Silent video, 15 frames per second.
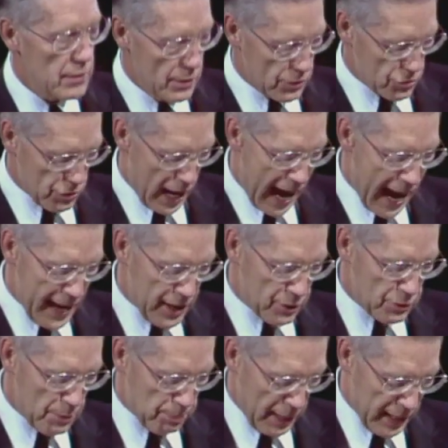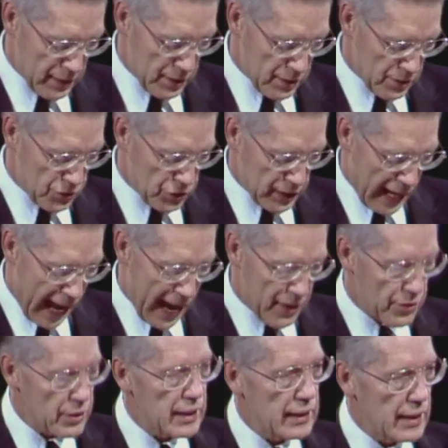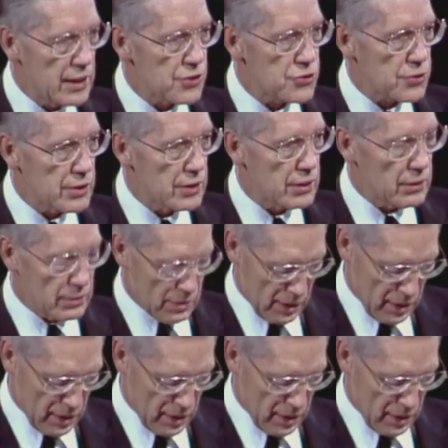crying repentance, gathering Israel,